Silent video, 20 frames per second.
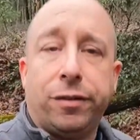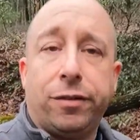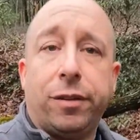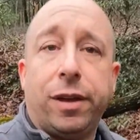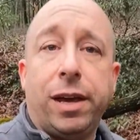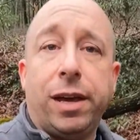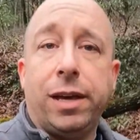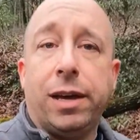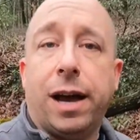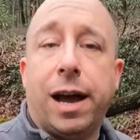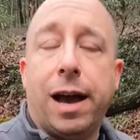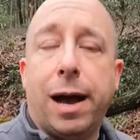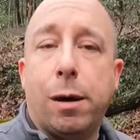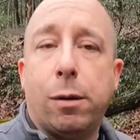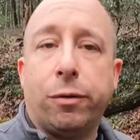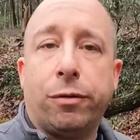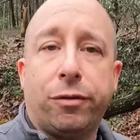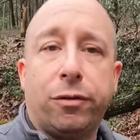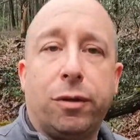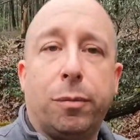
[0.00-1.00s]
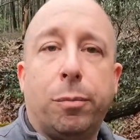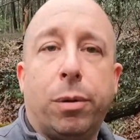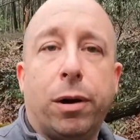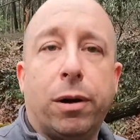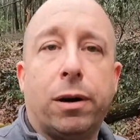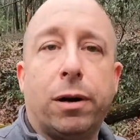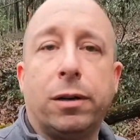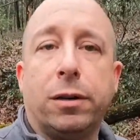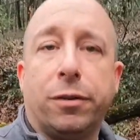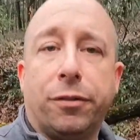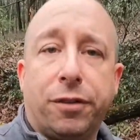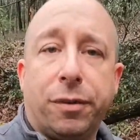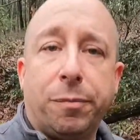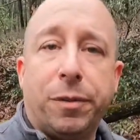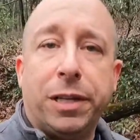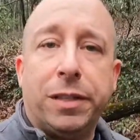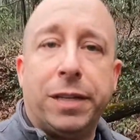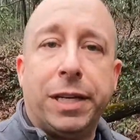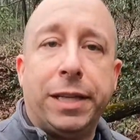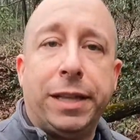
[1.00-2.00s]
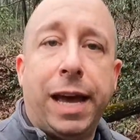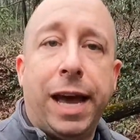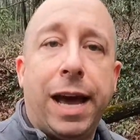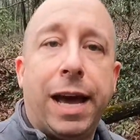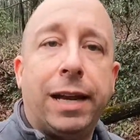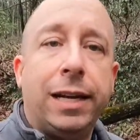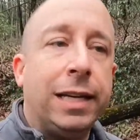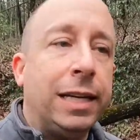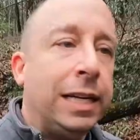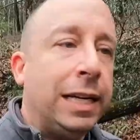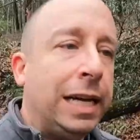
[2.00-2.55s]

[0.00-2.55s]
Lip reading: say, a house or a barn or something like that